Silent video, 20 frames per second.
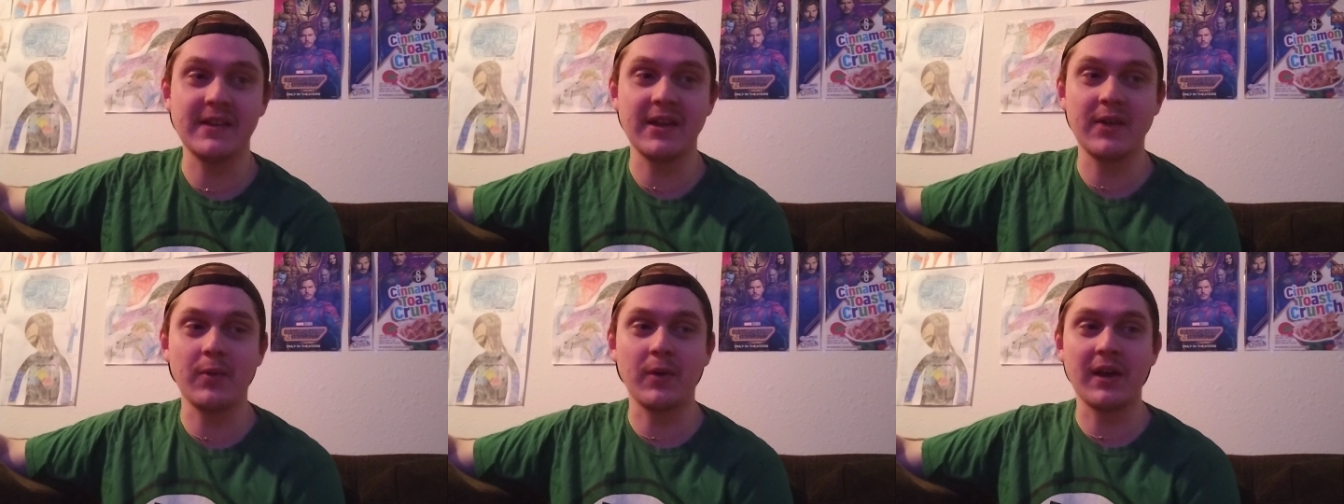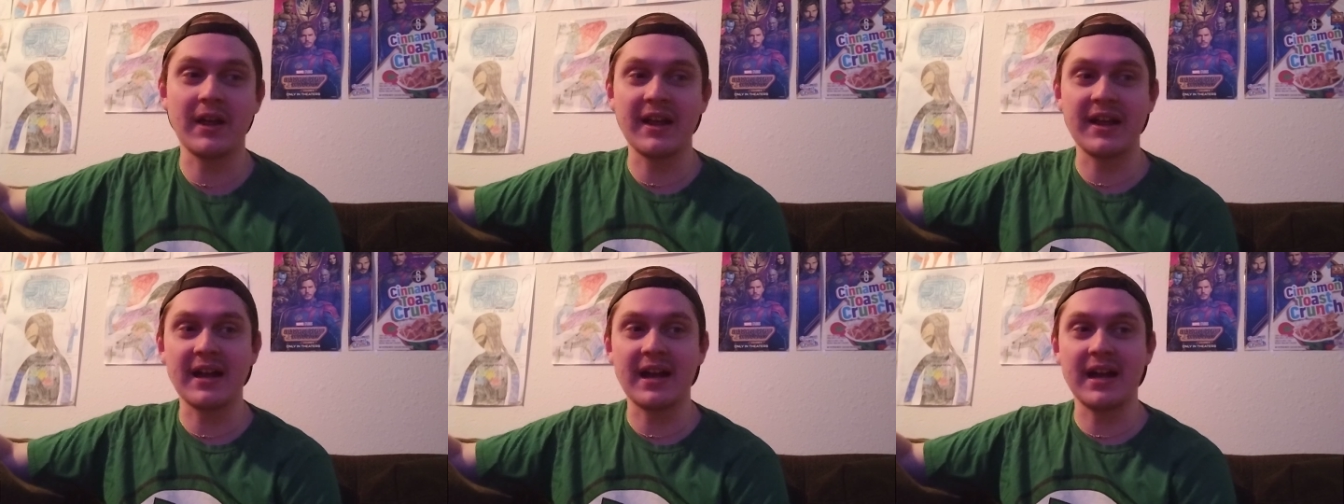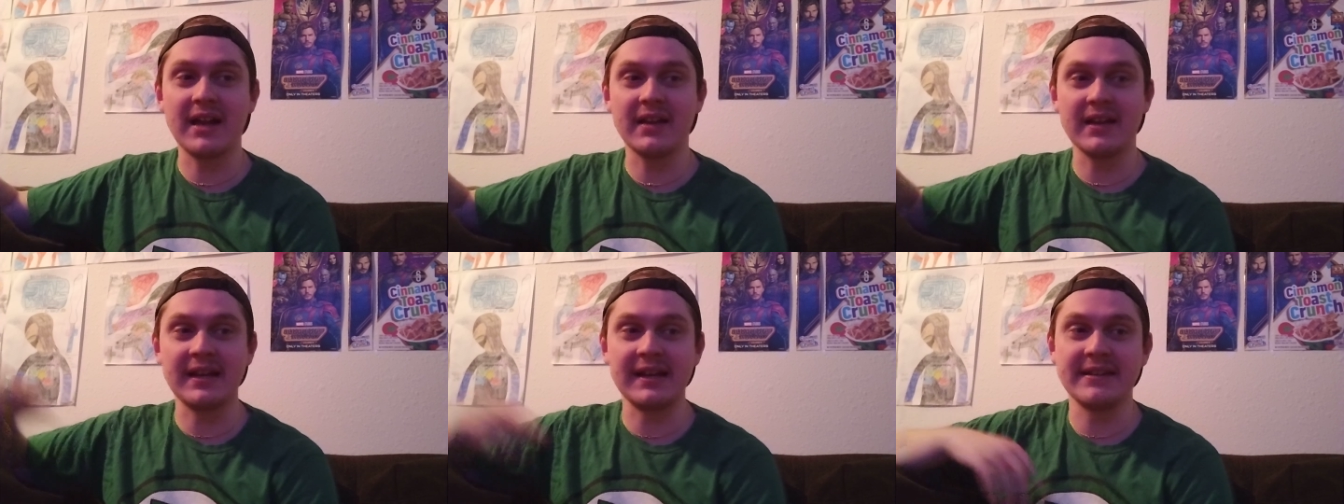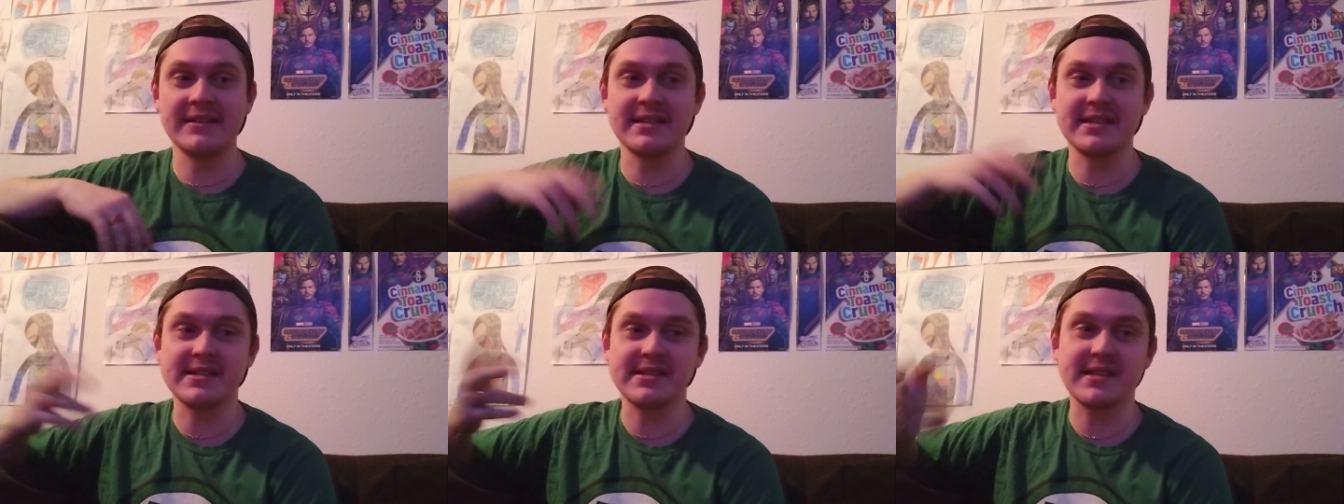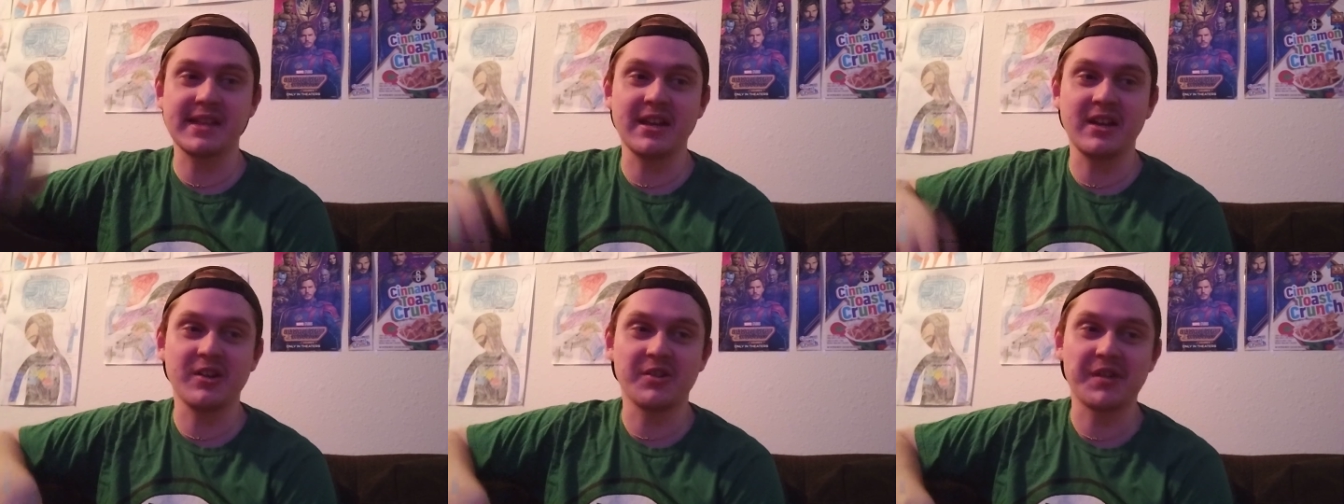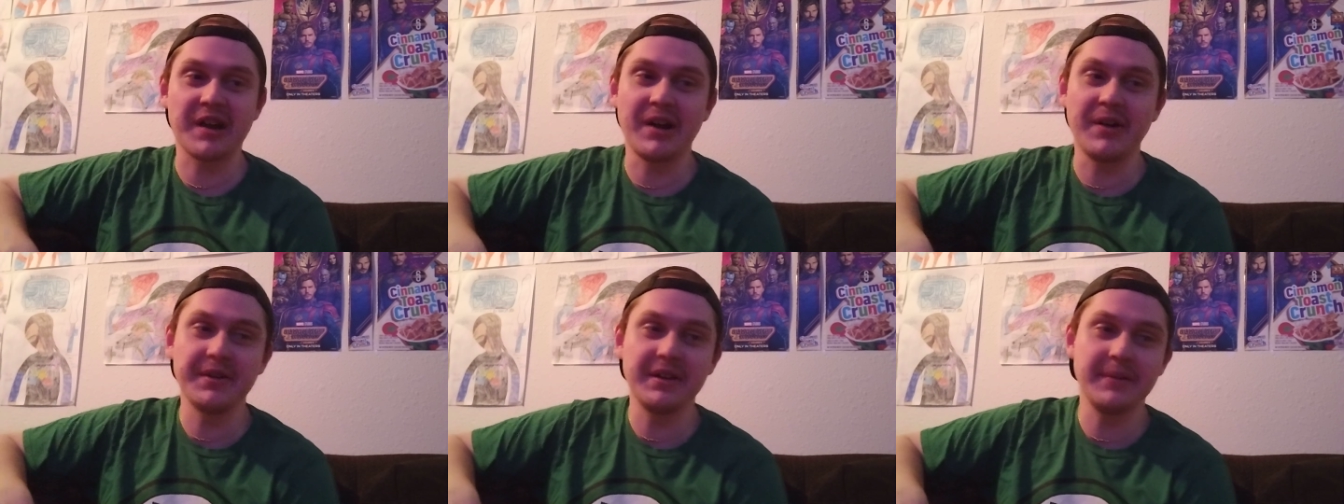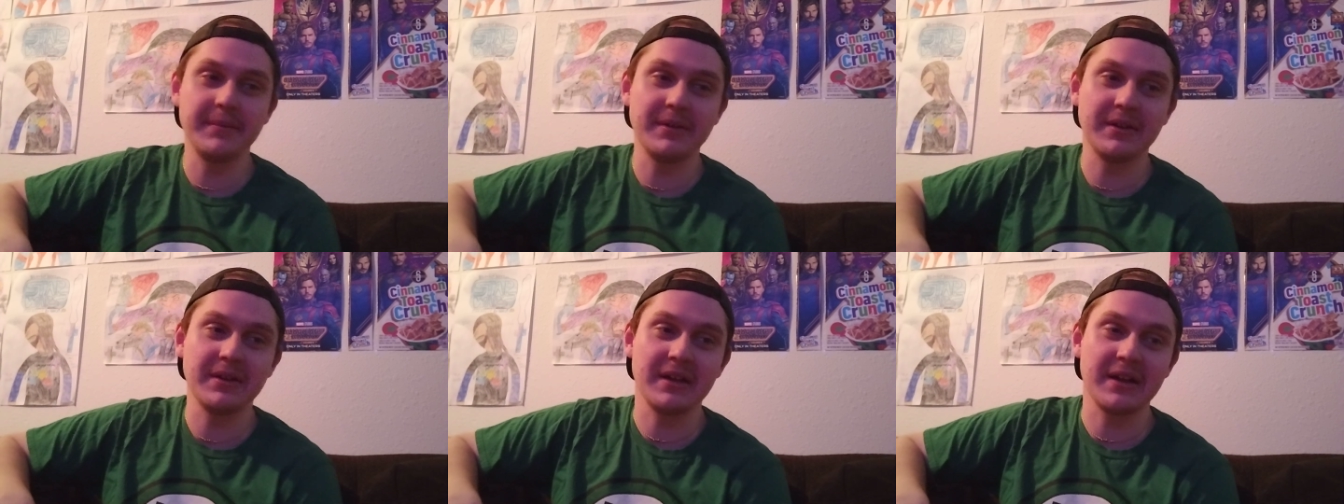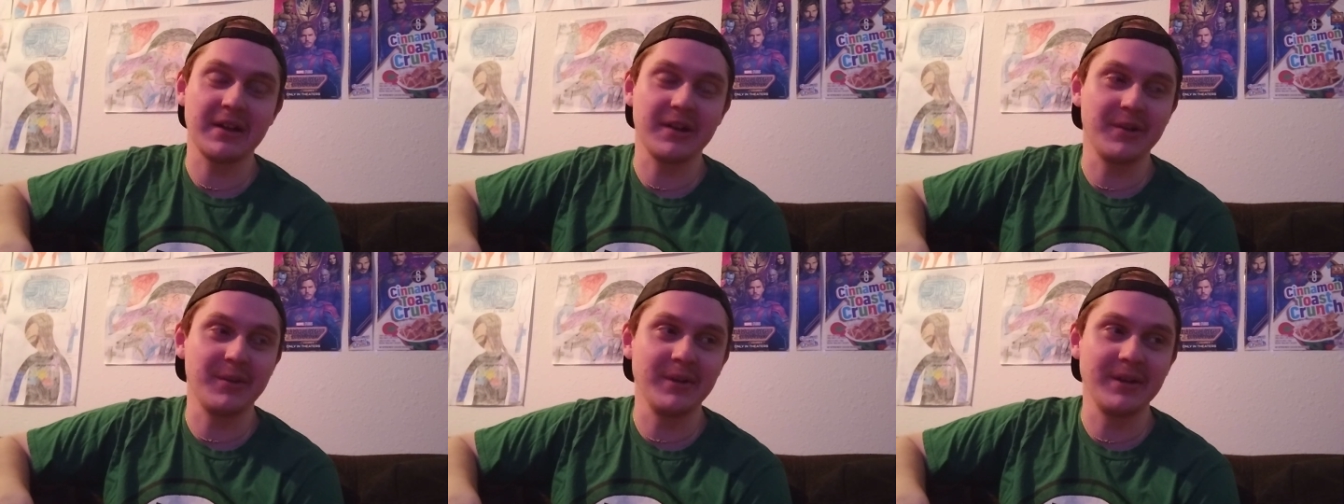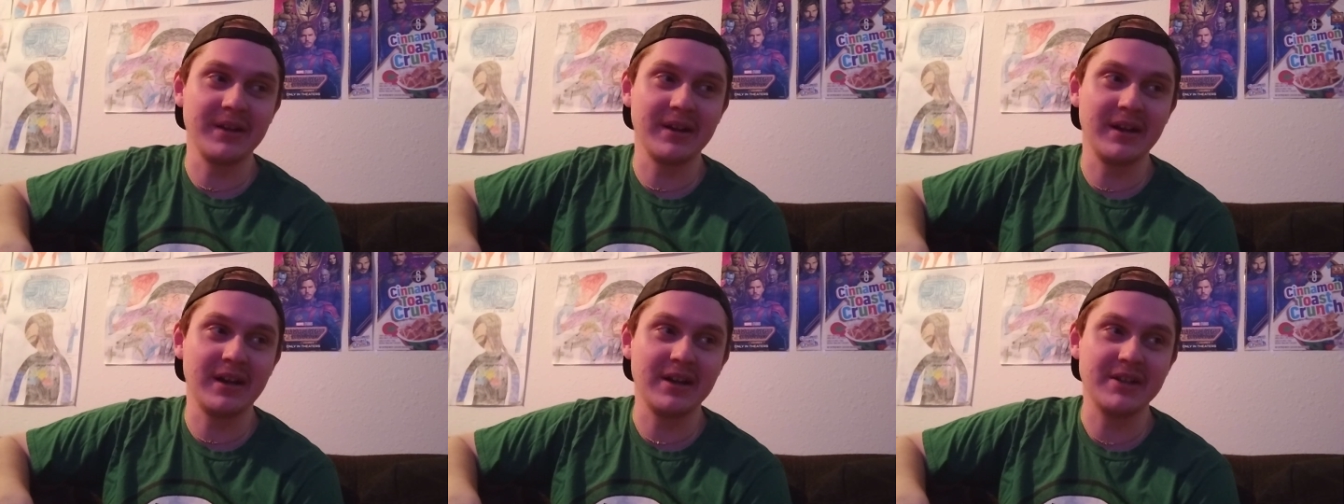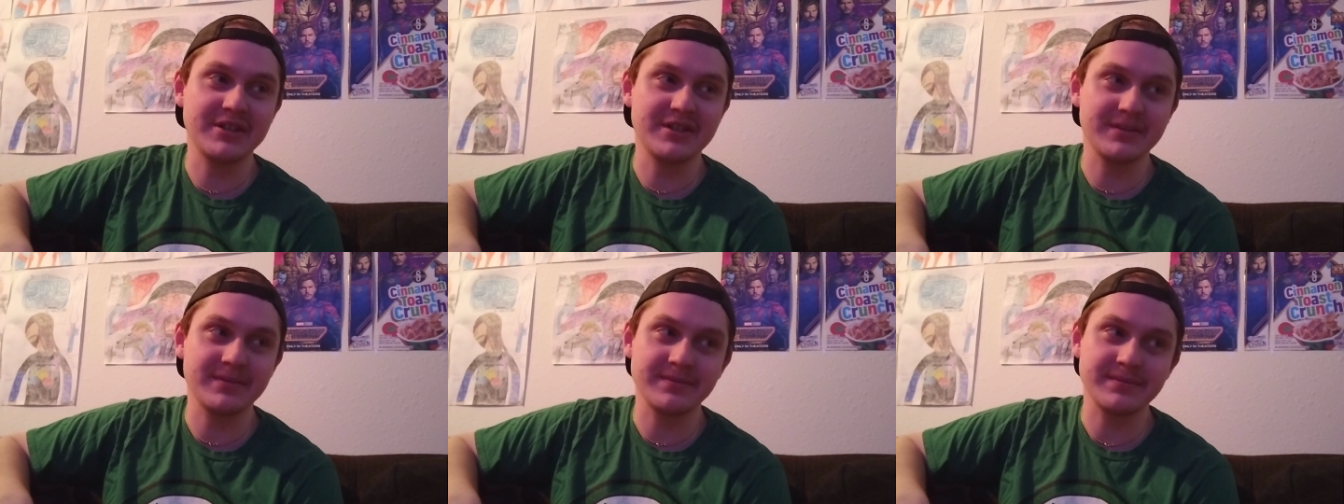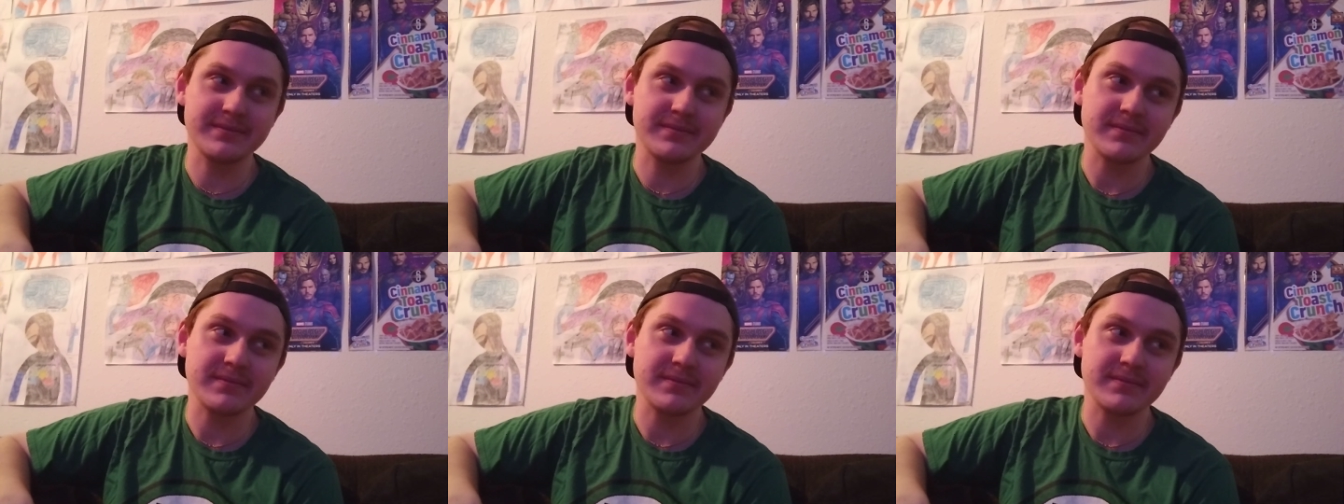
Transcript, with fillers: like what I got, like since the ungrounding. But like, oh my gosh,